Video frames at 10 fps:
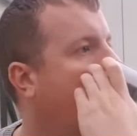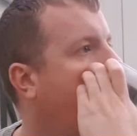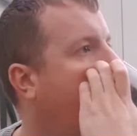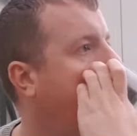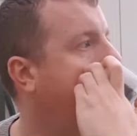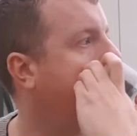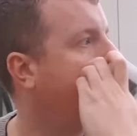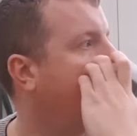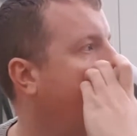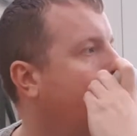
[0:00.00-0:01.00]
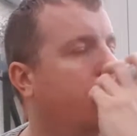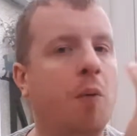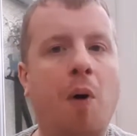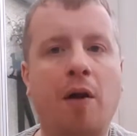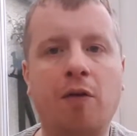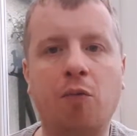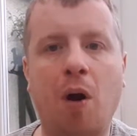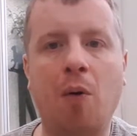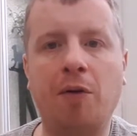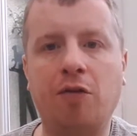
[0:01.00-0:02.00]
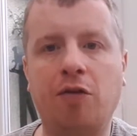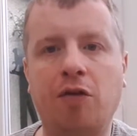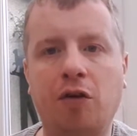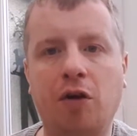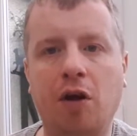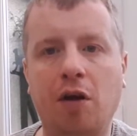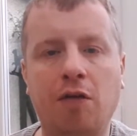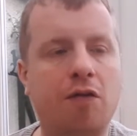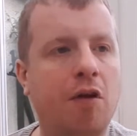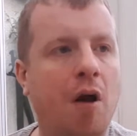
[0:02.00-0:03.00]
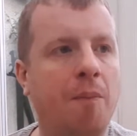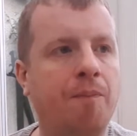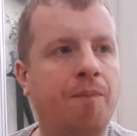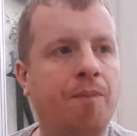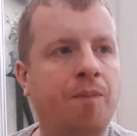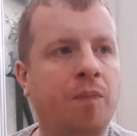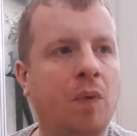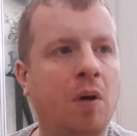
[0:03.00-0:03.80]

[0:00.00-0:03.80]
And there is a newer one as well which is um,